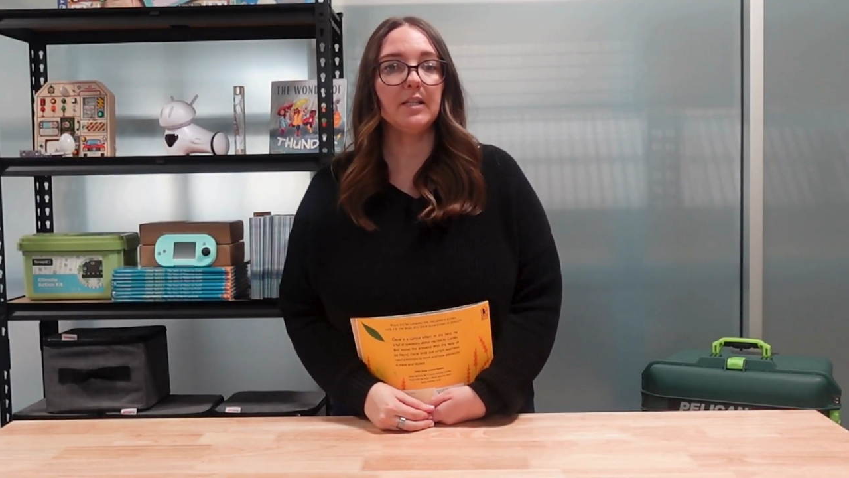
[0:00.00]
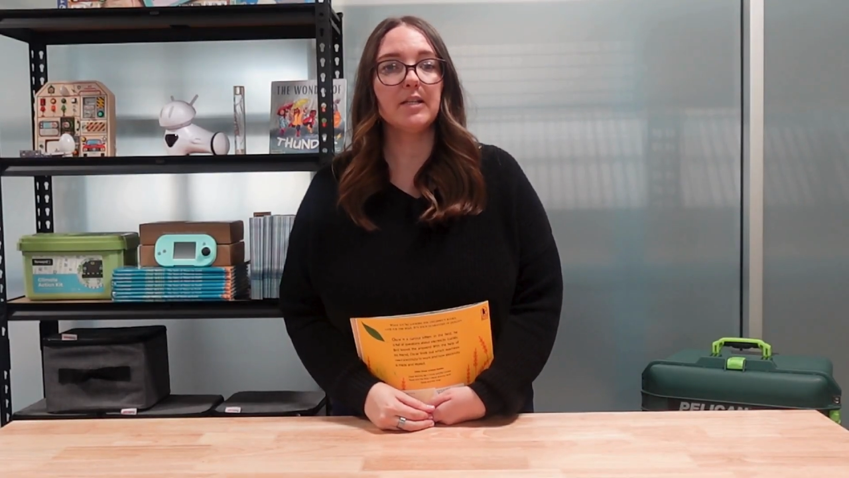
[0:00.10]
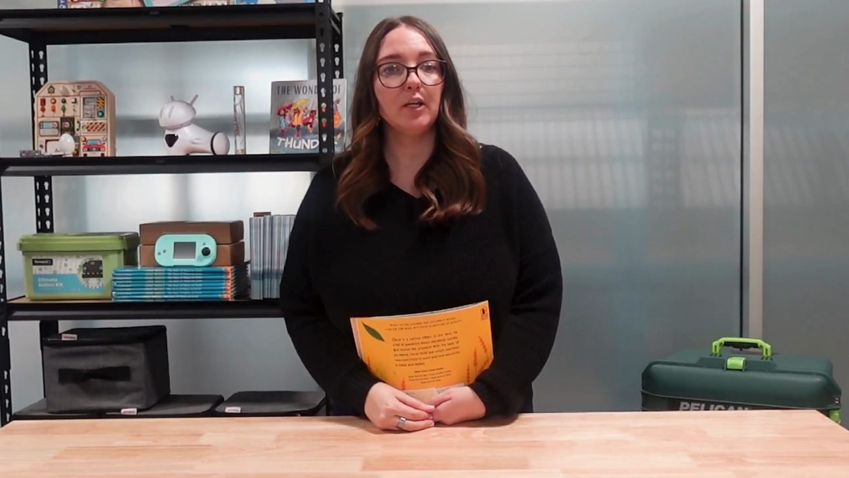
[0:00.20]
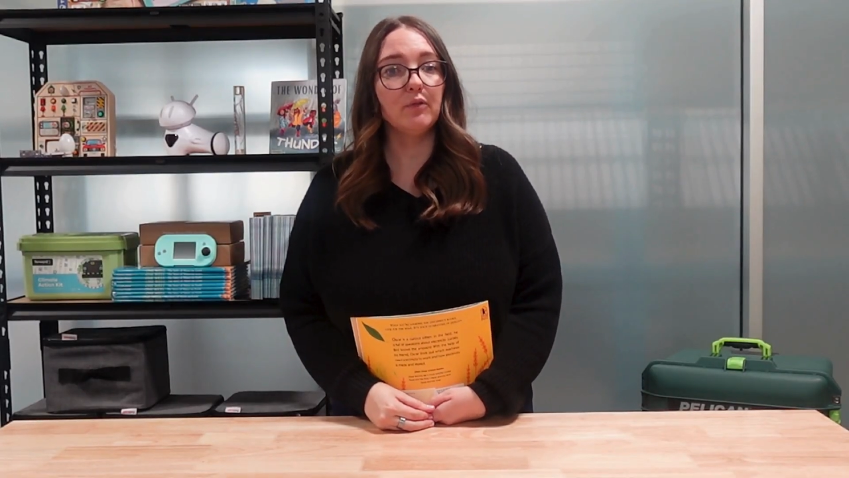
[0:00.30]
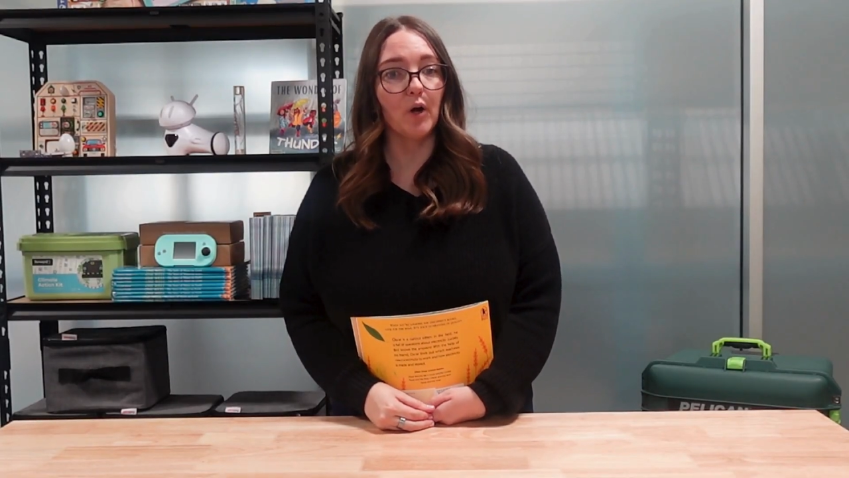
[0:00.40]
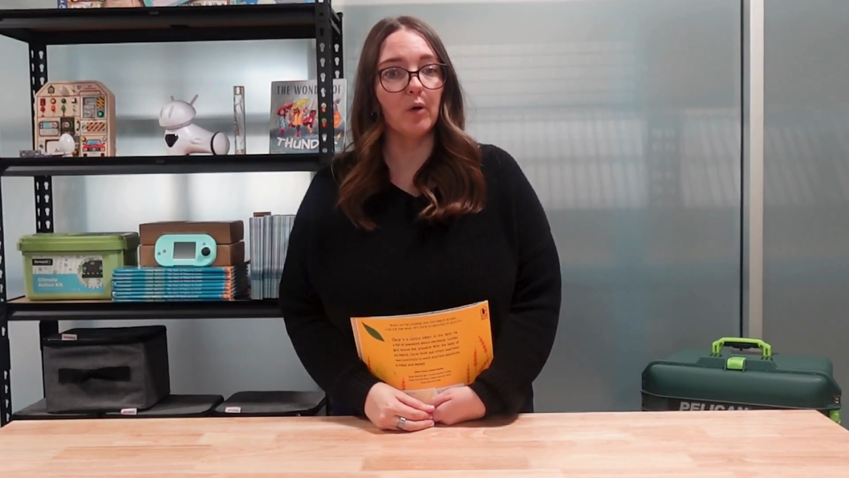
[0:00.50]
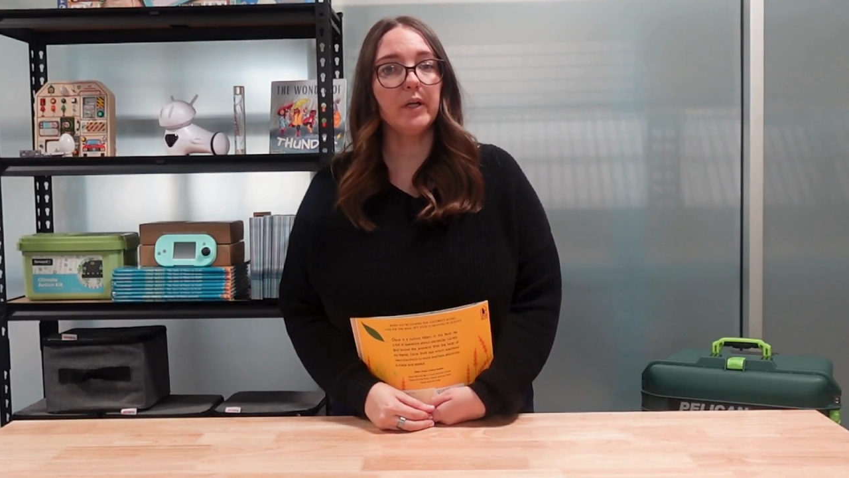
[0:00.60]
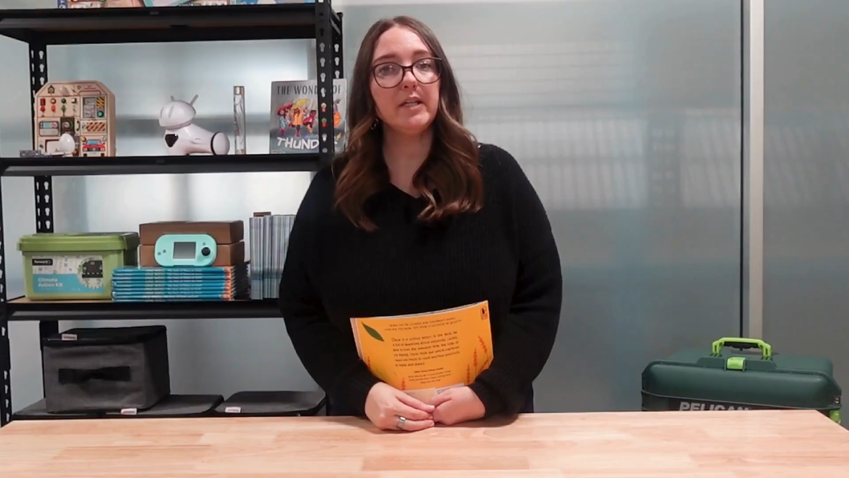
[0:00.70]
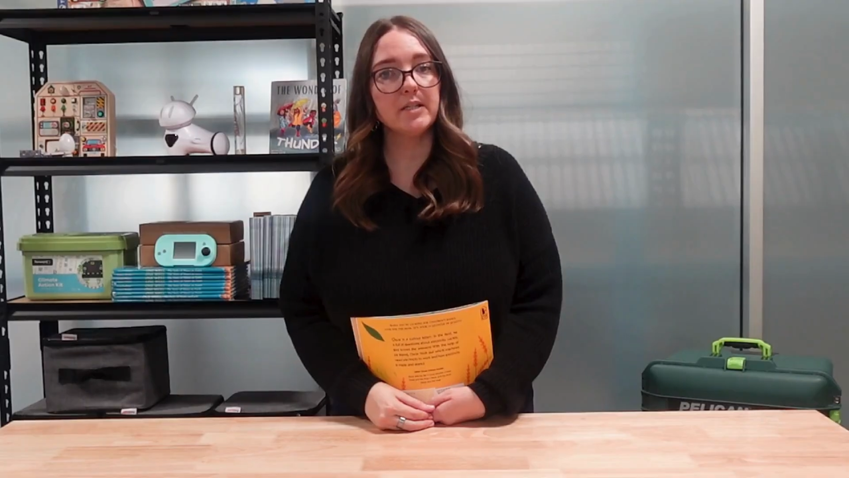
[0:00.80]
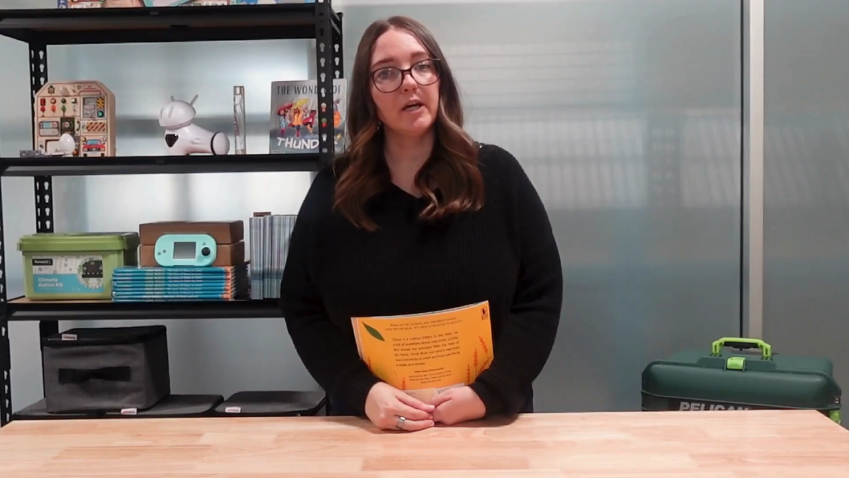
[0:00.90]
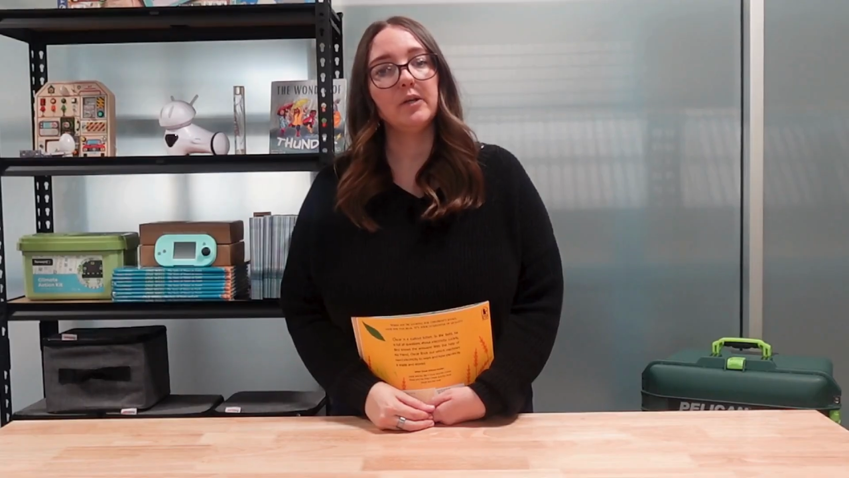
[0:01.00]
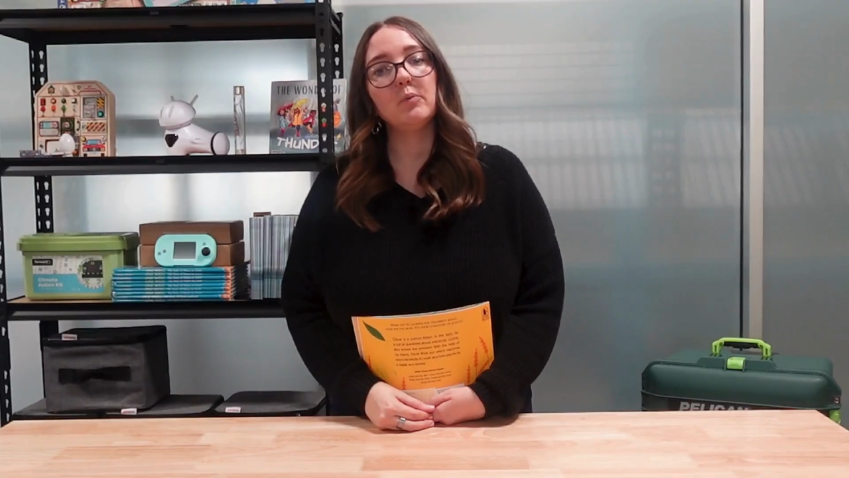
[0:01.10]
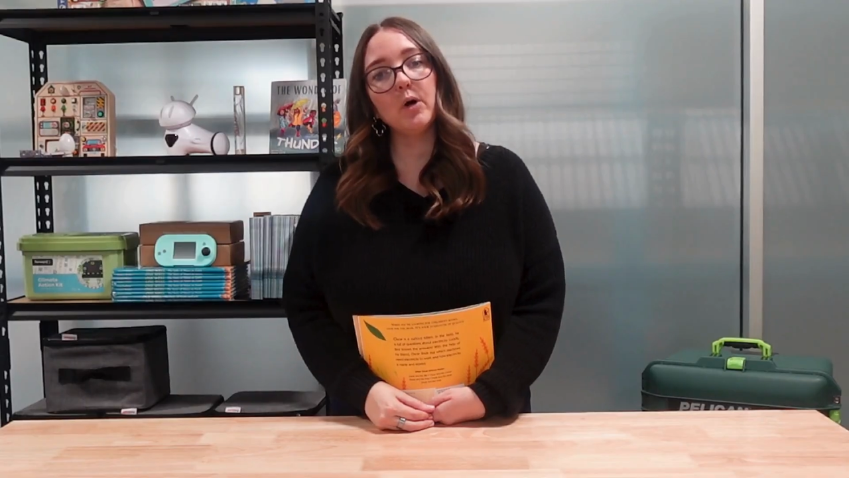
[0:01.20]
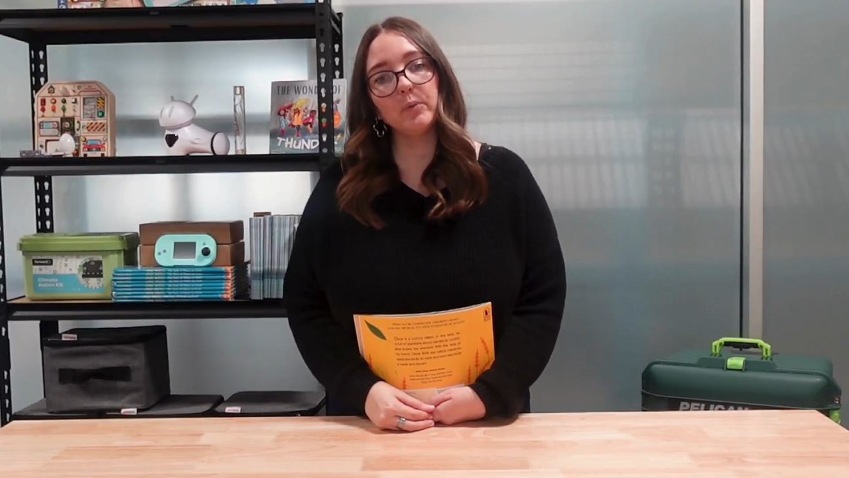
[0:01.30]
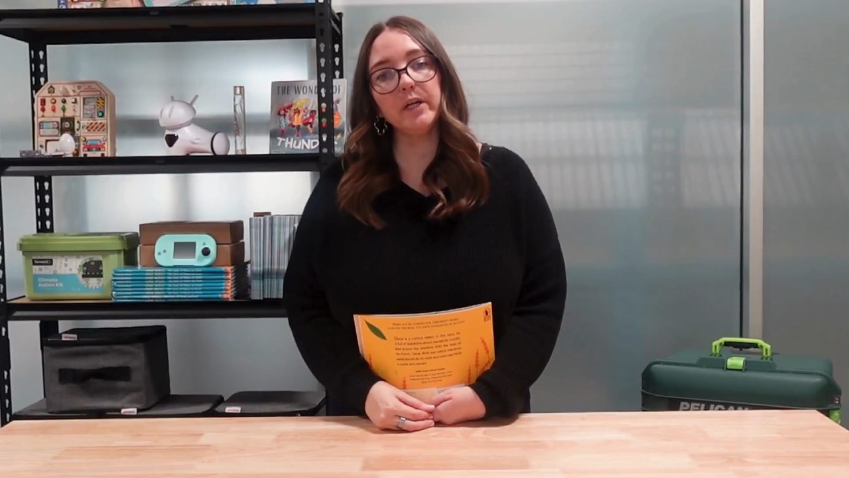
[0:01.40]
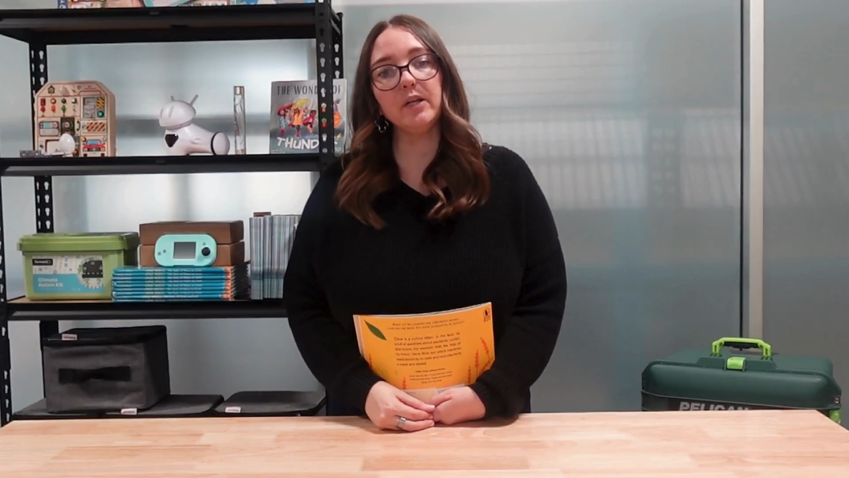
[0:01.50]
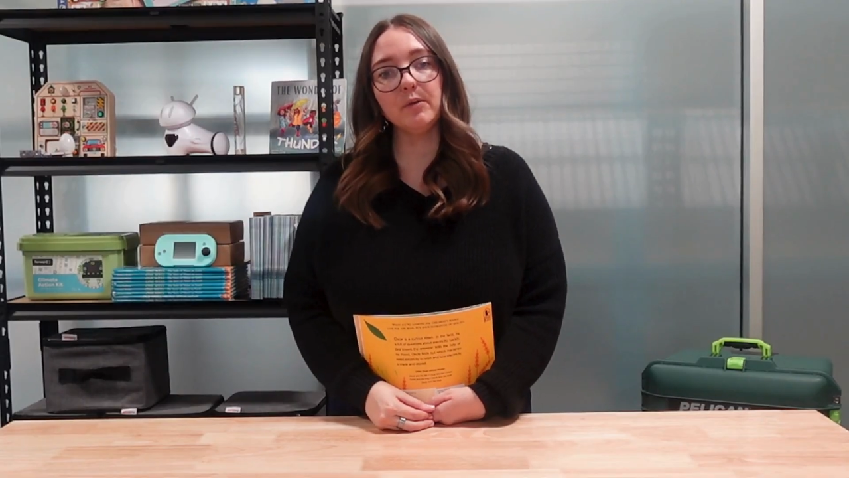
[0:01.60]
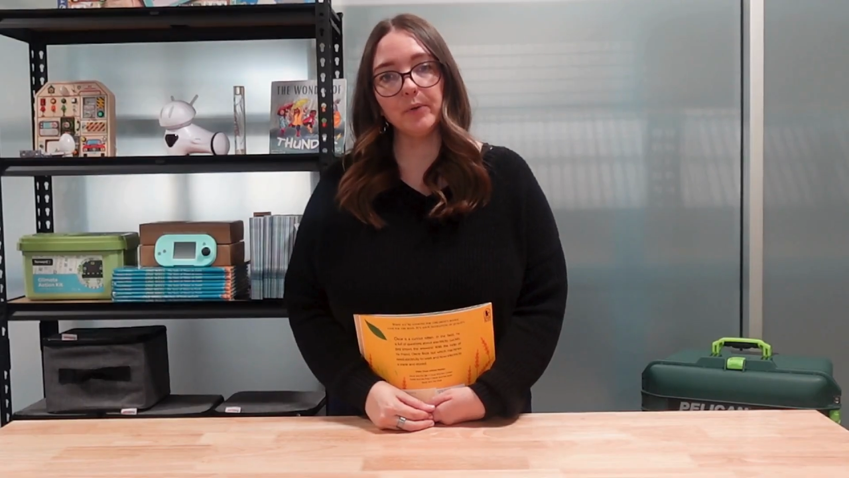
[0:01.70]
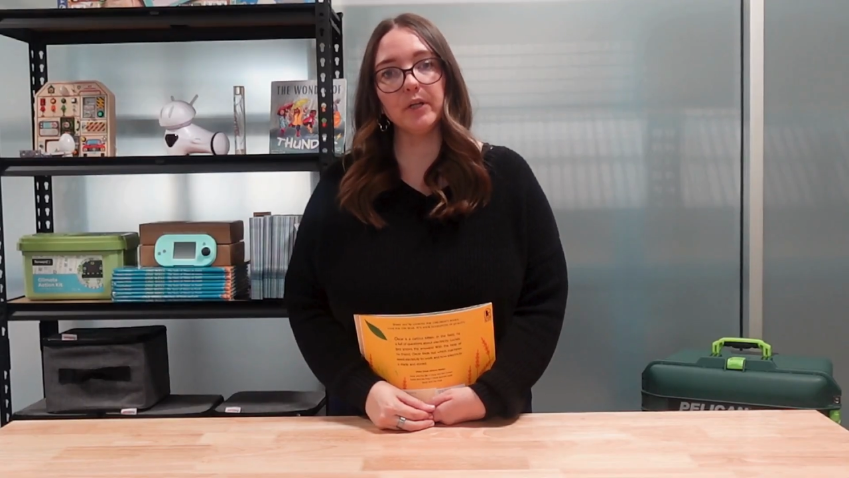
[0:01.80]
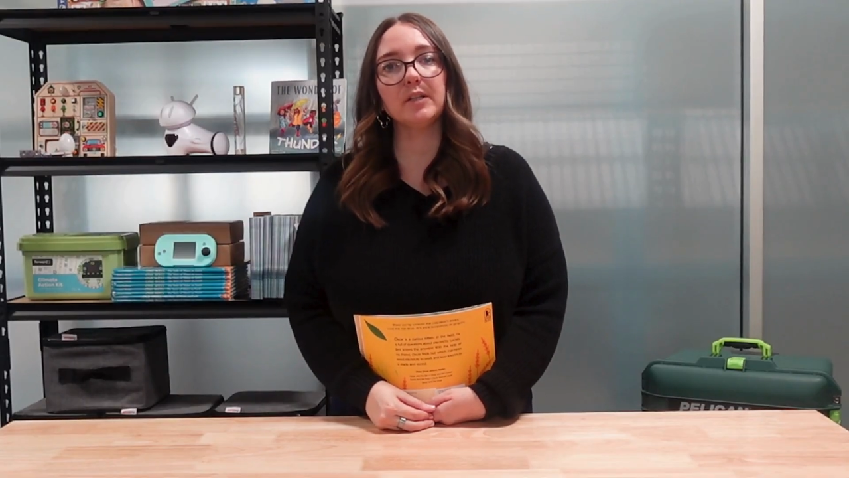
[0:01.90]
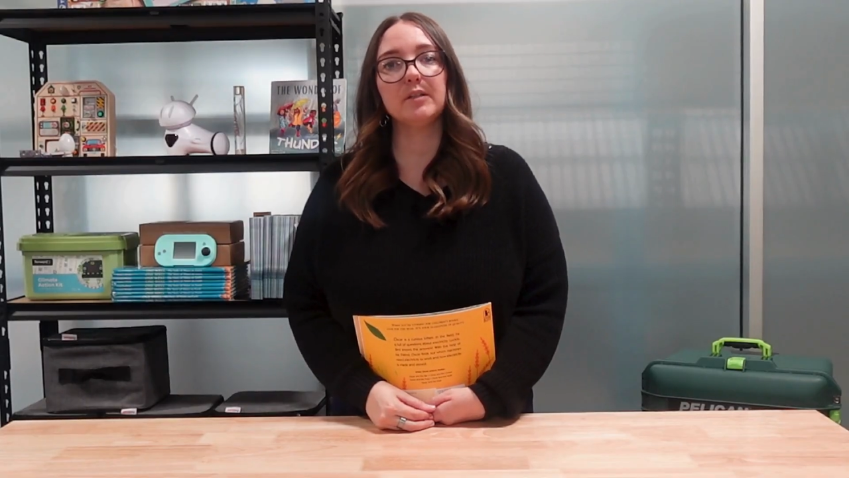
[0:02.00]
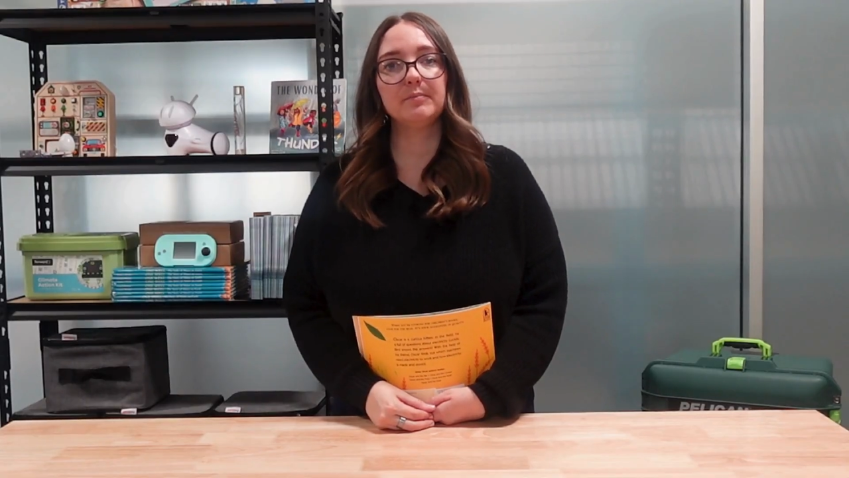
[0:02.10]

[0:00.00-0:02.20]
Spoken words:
that you've already done while reading the book.